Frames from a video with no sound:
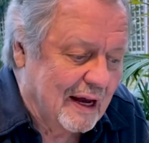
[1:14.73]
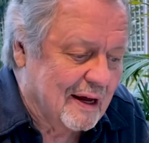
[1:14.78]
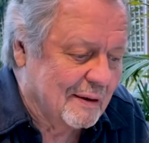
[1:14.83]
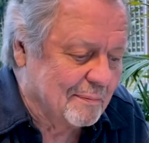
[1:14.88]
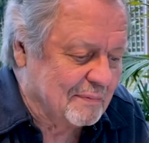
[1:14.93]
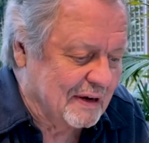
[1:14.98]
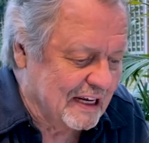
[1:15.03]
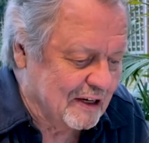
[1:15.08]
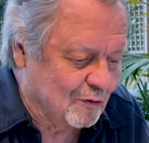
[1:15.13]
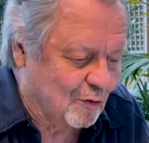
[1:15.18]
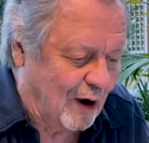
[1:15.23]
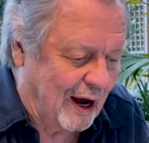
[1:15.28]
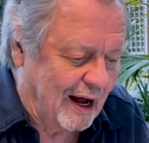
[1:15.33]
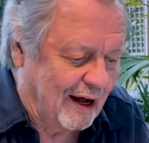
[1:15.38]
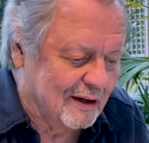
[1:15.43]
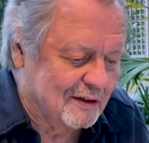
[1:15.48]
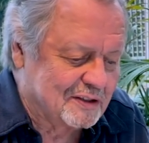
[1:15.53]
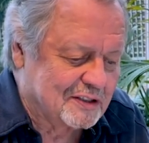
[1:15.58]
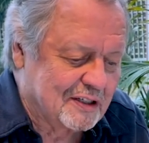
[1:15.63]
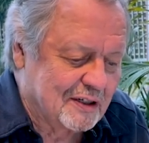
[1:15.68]

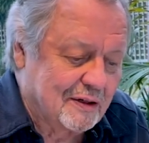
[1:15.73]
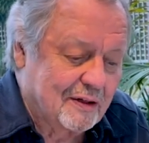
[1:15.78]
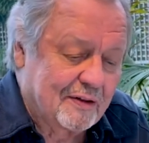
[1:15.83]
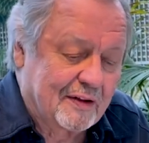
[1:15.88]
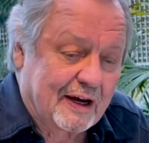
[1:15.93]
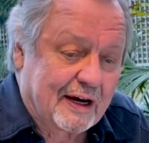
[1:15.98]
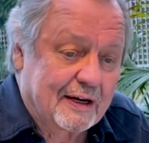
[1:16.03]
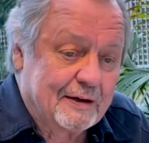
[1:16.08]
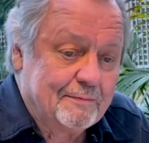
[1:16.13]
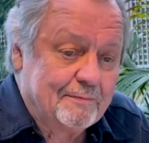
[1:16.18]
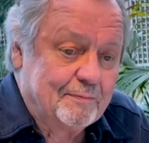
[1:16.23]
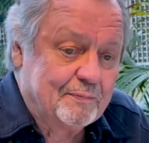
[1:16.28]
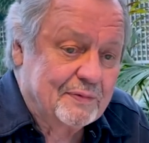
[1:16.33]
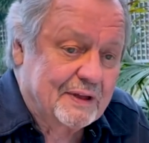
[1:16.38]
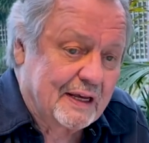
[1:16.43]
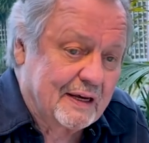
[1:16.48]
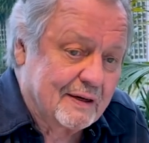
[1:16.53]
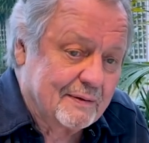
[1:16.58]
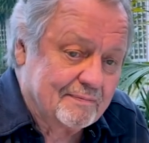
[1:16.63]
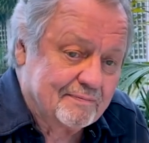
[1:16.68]
Meanwhile, till then,
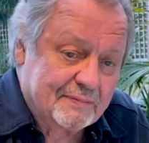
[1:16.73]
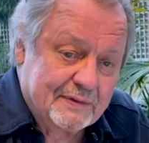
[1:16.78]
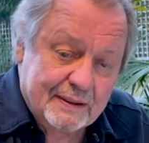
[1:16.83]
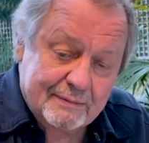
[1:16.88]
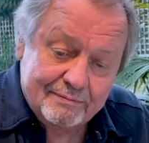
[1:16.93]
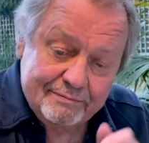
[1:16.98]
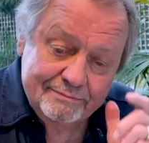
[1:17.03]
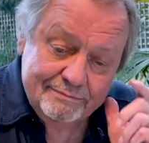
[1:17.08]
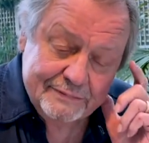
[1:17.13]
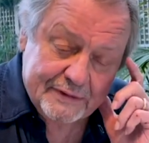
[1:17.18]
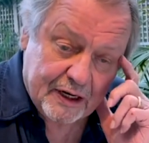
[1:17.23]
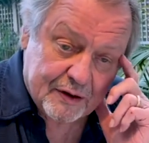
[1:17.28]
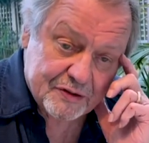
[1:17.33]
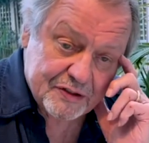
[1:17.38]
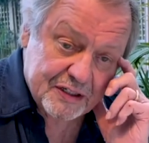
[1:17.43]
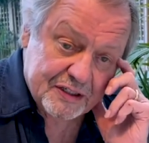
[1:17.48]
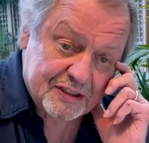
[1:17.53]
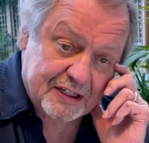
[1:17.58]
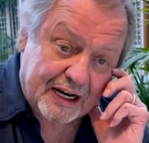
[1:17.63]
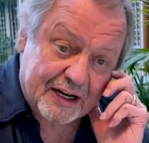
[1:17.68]
here's
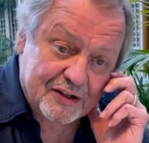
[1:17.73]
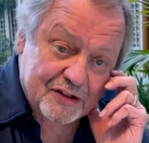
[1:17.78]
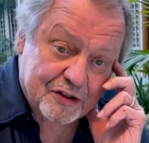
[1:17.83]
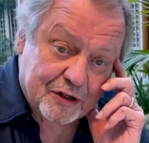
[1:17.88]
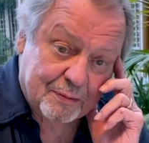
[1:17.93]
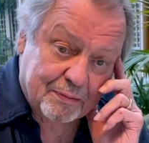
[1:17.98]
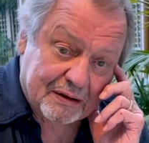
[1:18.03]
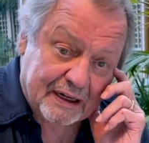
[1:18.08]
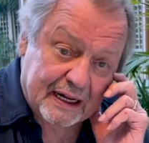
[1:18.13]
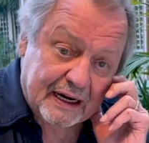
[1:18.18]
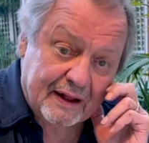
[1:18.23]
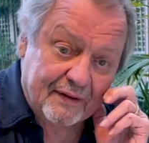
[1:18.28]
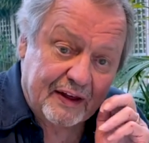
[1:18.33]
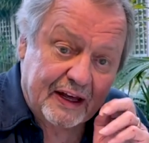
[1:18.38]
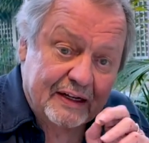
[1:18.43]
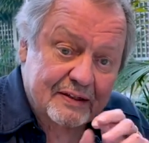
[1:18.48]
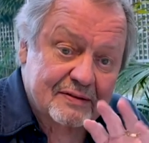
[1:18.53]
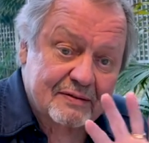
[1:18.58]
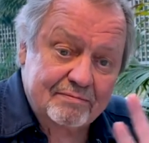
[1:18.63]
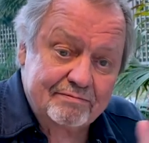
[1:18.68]
a taster playing
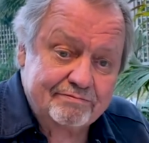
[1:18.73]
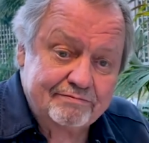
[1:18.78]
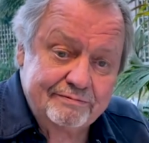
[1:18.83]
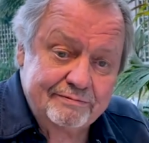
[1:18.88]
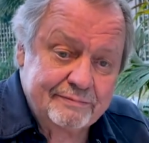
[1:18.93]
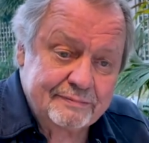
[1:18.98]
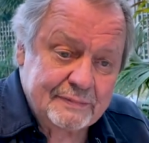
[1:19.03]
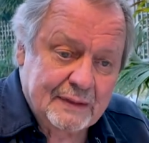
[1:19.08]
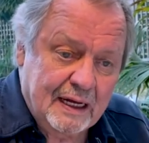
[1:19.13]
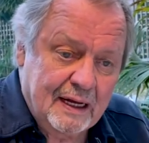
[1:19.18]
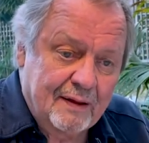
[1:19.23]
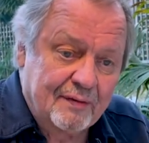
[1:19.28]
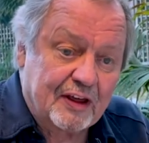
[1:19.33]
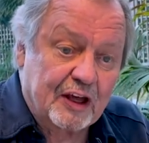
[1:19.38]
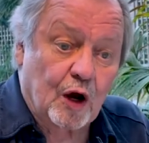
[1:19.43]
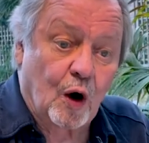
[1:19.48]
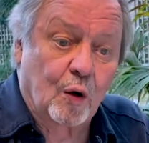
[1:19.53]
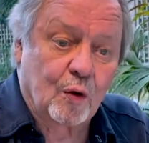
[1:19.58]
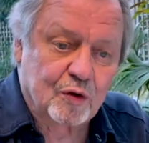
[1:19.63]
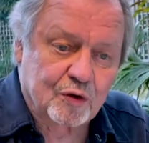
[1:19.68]
these the
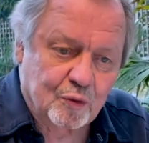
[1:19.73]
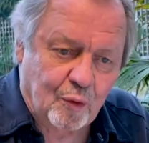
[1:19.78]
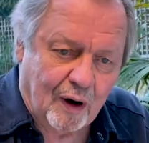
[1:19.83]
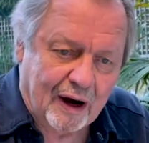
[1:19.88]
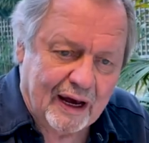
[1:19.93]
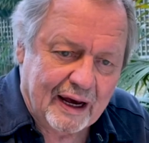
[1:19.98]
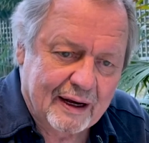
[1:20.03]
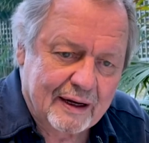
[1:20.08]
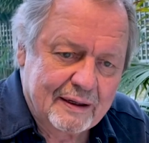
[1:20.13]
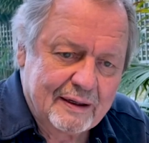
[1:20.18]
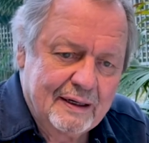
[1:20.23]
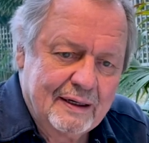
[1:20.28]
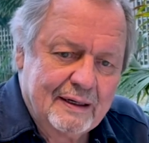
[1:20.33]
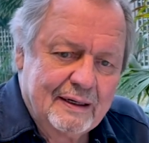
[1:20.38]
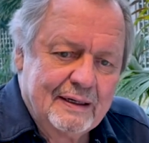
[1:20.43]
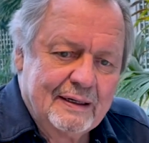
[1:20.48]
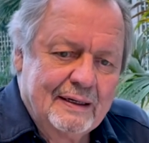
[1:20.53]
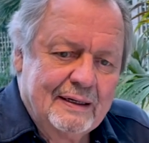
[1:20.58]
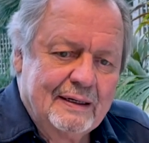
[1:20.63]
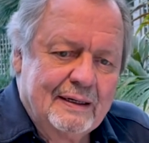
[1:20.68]
old way,
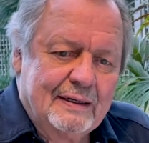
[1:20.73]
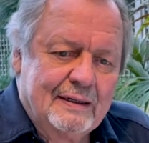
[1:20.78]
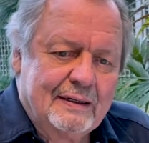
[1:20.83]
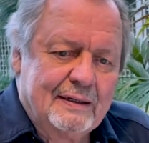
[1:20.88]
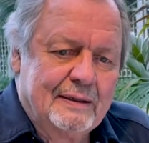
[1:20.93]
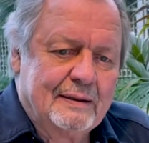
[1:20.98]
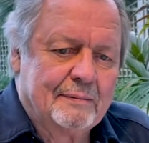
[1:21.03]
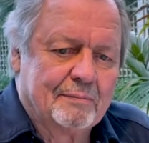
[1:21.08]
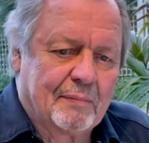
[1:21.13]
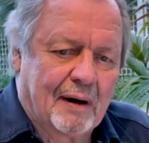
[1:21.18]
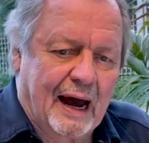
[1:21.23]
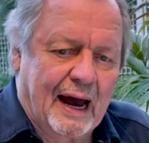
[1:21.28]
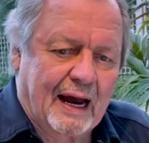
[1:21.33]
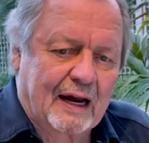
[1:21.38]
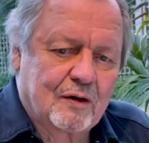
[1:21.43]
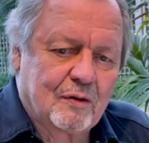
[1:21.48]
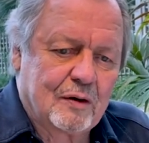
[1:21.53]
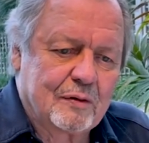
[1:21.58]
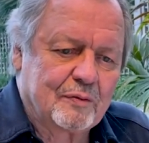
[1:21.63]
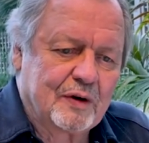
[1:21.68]

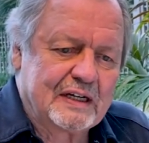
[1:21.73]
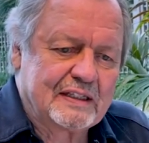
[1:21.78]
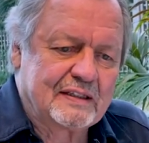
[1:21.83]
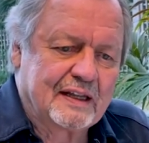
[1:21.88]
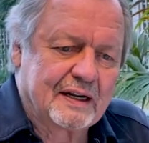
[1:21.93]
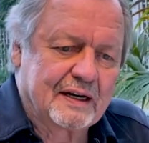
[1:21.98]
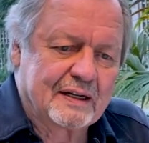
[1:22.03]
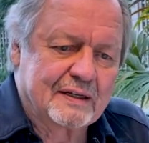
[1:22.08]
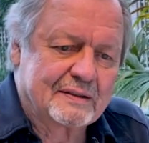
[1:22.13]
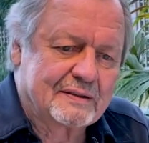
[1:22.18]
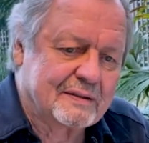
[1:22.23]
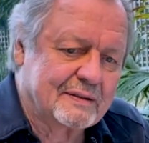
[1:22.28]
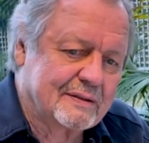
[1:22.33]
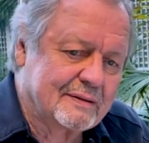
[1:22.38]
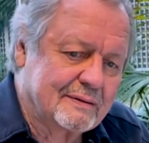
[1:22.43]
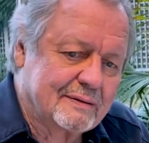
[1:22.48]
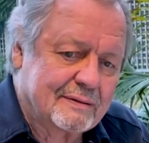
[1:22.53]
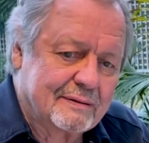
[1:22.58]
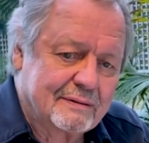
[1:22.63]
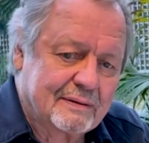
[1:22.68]
back when we did it
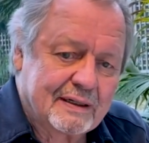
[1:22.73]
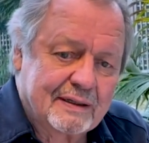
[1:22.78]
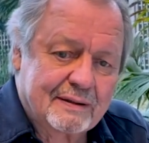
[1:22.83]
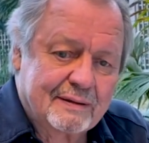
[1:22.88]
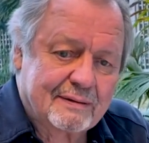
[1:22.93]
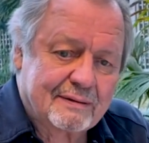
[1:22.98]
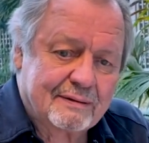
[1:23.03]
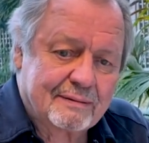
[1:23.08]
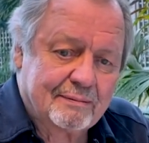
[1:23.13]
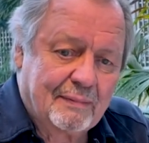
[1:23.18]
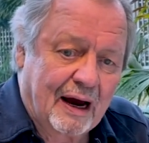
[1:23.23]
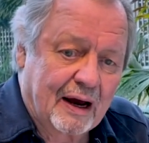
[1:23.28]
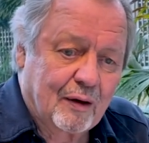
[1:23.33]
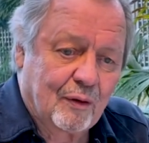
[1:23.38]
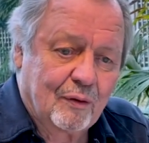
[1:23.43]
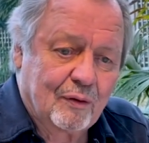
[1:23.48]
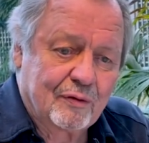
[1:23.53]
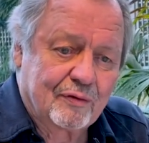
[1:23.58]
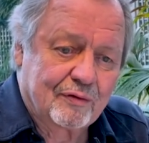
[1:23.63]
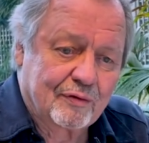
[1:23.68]
with my
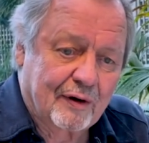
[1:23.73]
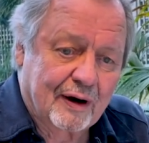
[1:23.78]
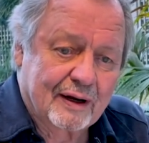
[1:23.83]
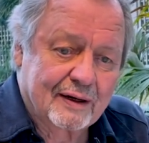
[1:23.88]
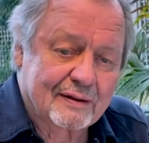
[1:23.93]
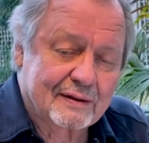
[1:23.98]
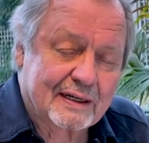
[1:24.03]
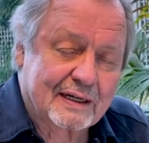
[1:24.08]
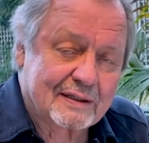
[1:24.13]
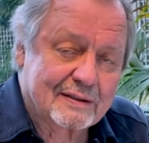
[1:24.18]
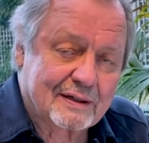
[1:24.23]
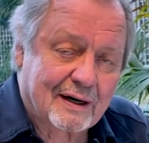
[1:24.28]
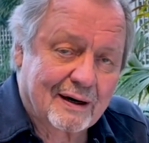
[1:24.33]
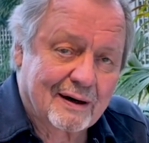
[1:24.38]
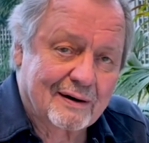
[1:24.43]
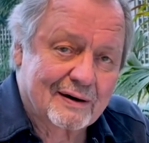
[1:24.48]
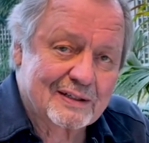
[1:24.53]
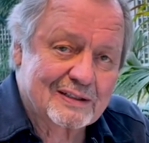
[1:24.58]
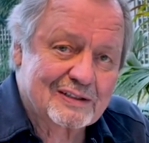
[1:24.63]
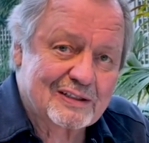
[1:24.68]
old friend,
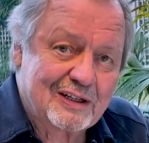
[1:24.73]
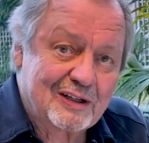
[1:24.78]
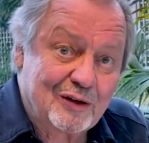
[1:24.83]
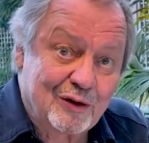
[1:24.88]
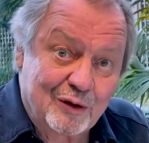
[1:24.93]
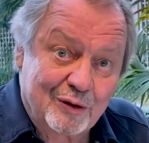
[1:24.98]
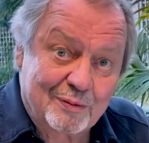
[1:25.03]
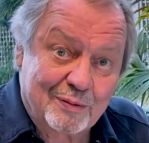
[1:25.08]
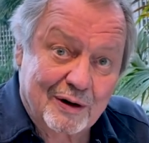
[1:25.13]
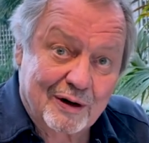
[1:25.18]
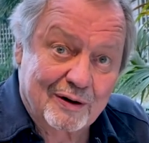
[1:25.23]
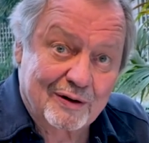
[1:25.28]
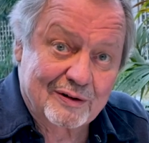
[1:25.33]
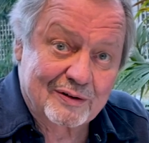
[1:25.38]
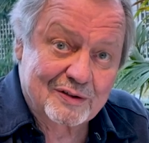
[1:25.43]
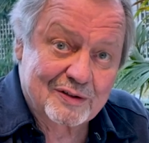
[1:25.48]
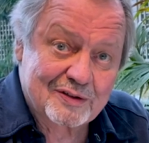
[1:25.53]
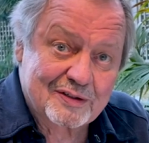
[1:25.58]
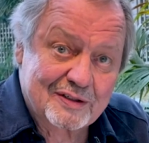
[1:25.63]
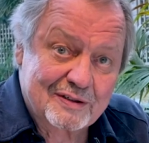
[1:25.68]
guitarist Hugh
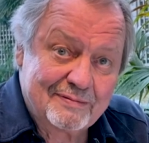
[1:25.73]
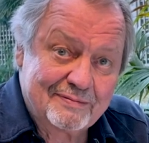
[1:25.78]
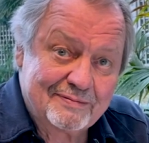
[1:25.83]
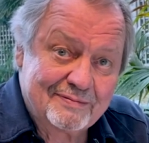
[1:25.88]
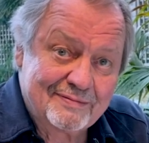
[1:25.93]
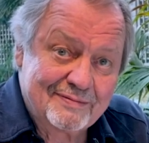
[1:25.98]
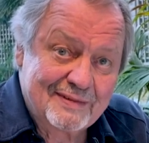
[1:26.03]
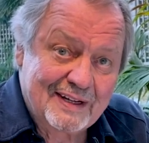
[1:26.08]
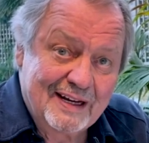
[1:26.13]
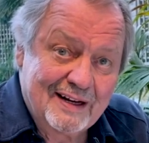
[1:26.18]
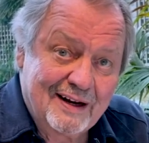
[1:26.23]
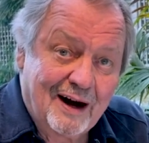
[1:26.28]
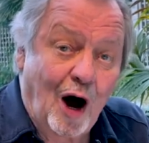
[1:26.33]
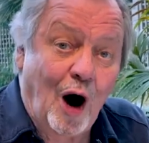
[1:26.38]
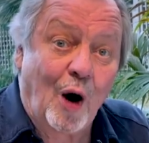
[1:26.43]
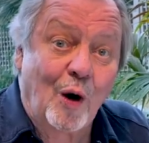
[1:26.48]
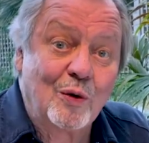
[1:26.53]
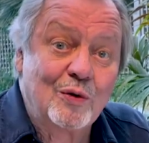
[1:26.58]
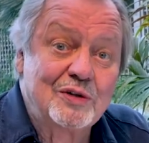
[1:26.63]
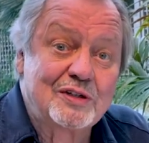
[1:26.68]
Burns.
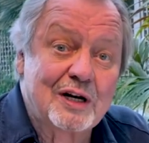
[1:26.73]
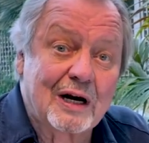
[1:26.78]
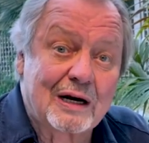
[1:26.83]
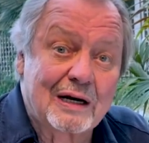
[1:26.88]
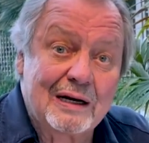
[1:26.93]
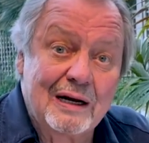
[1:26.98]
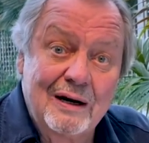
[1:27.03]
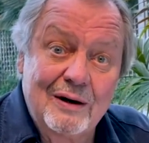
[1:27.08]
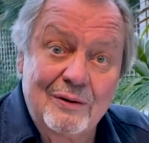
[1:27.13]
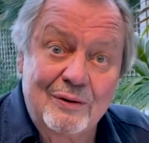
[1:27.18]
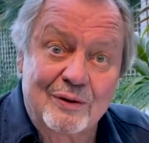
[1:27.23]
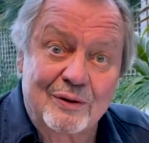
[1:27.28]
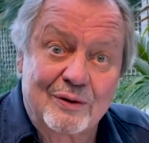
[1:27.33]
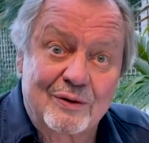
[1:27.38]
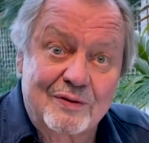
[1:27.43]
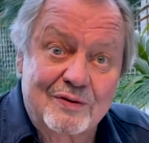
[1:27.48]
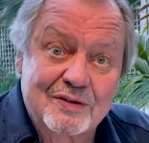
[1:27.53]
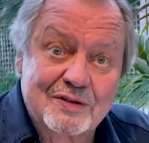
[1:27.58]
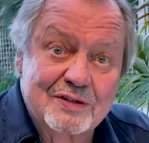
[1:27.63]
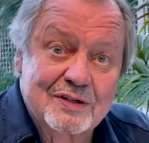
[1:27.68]
Ode to
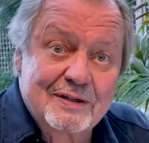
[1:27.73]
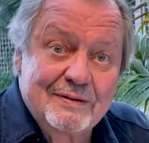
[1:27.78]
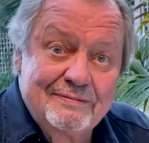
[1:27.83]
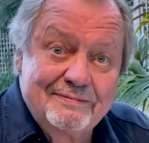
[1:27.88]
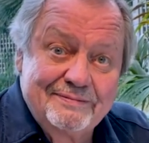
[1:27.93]
Clothes.